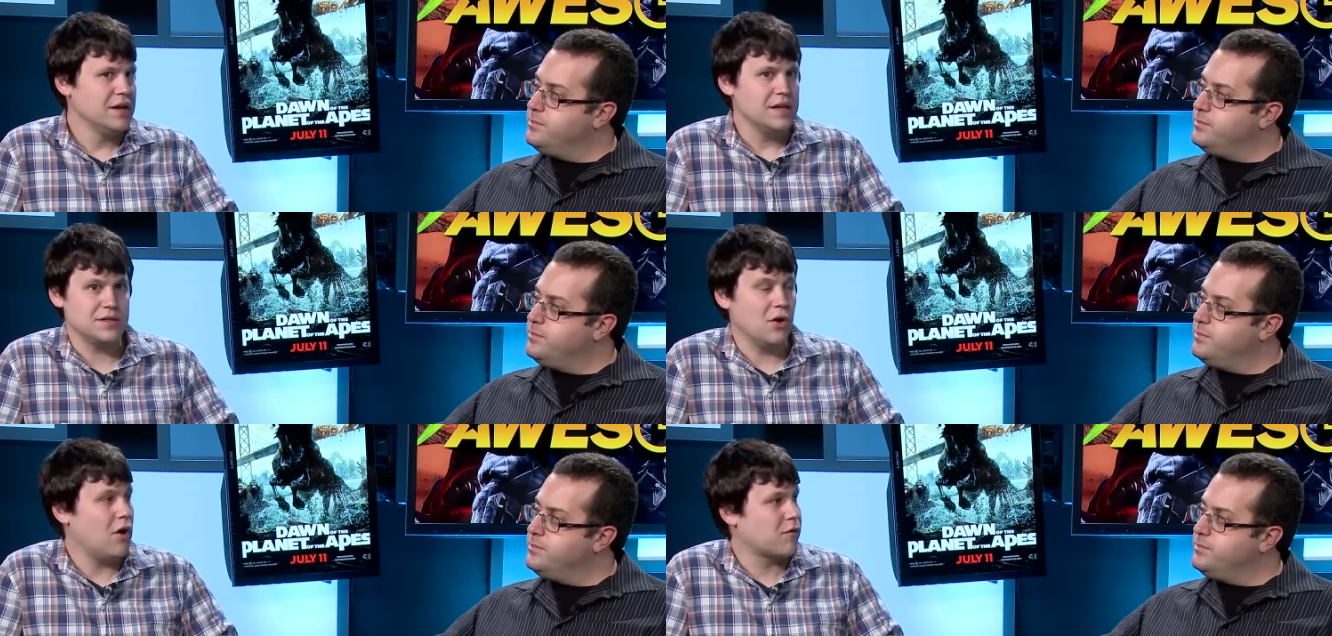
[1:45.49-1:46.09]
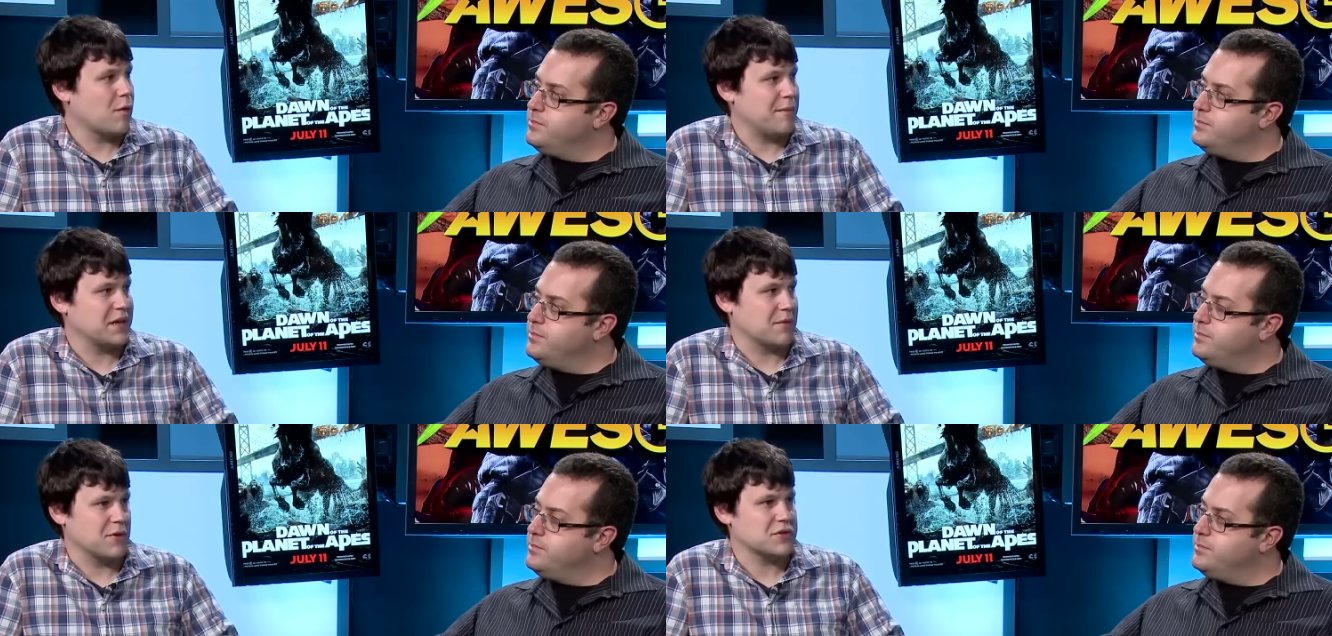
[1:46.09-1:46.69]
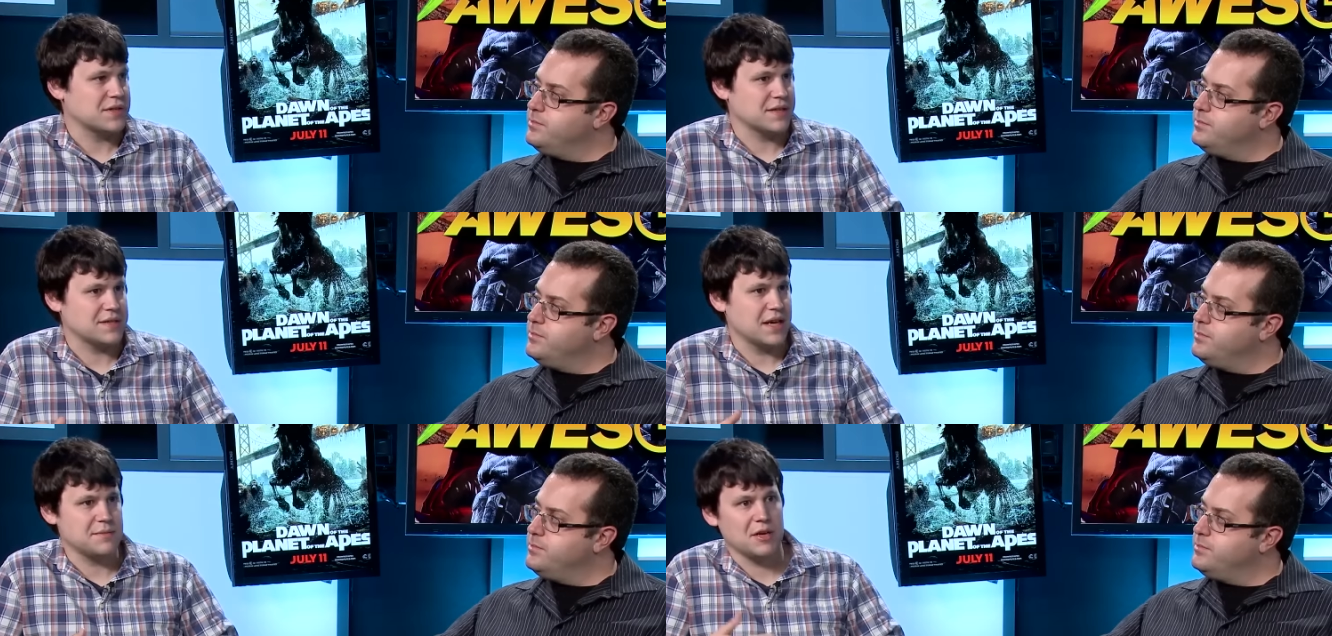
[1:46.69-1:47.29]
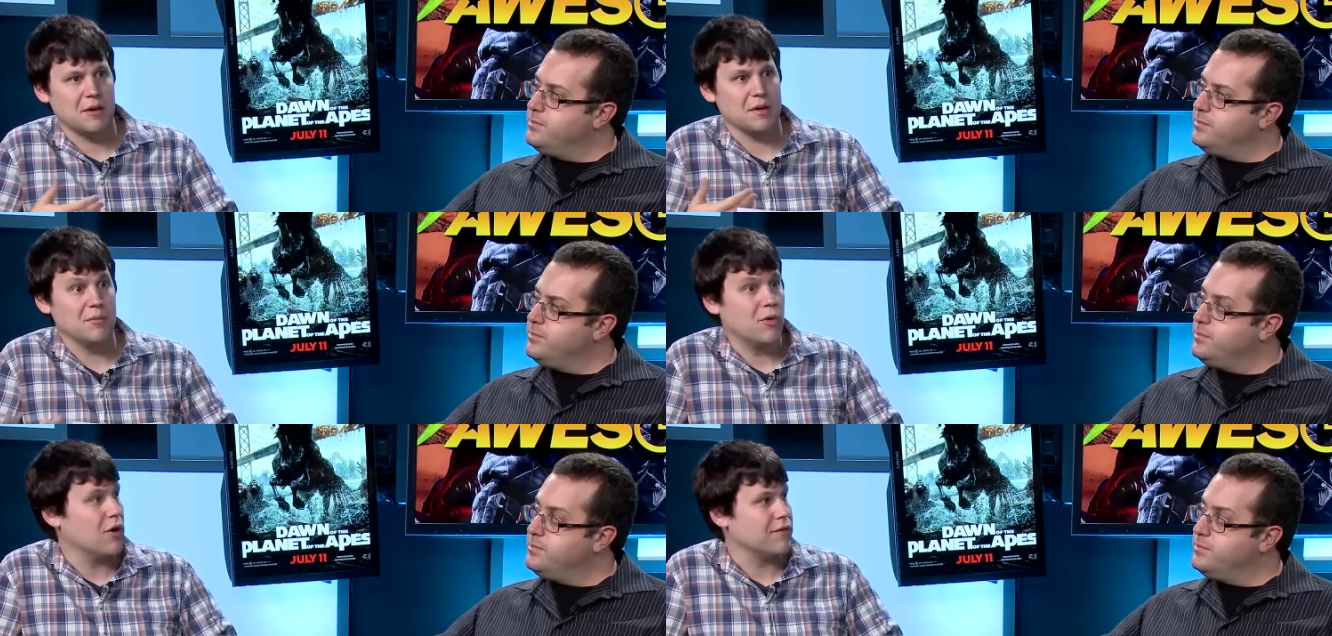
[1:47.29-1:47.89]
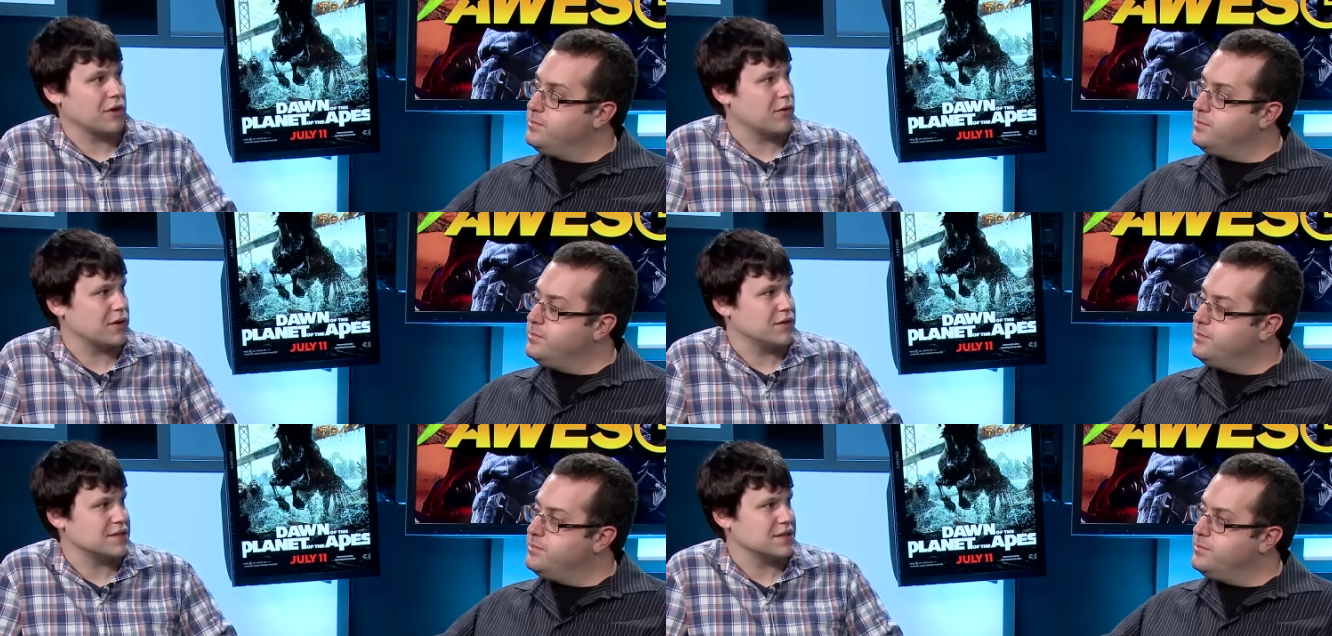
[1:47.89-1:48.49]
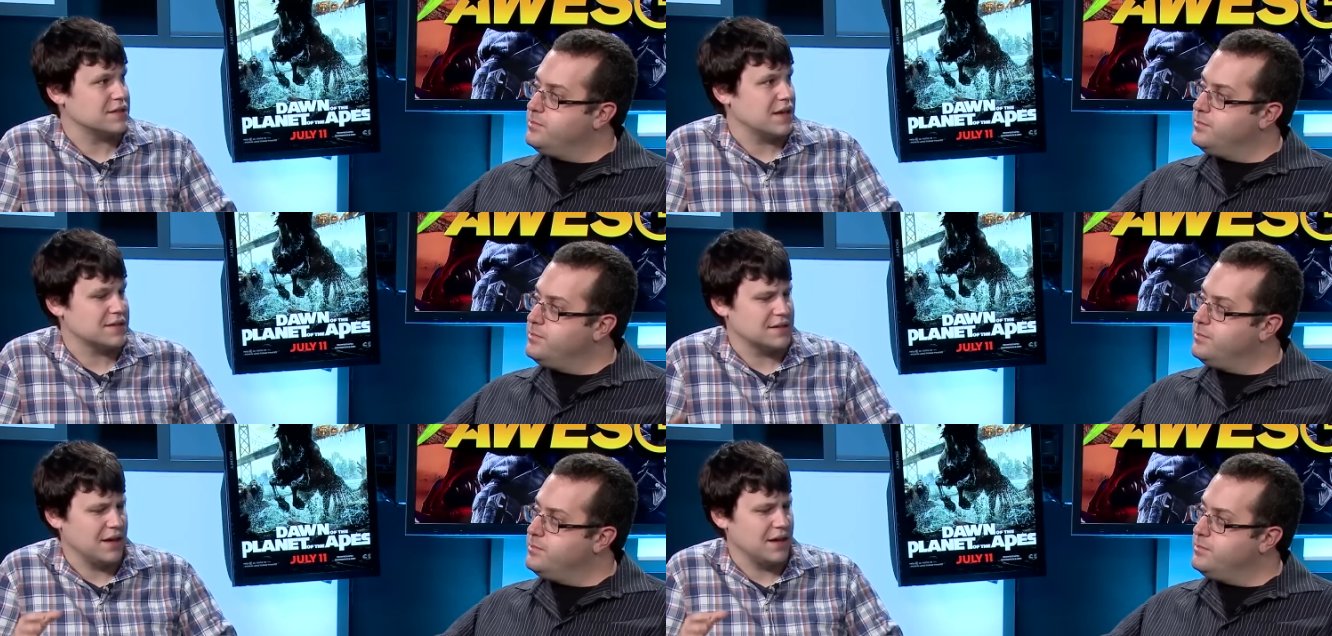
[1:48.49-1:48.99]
Speaker 1: it's an overwhelming commercial success, becoming more of a critical success.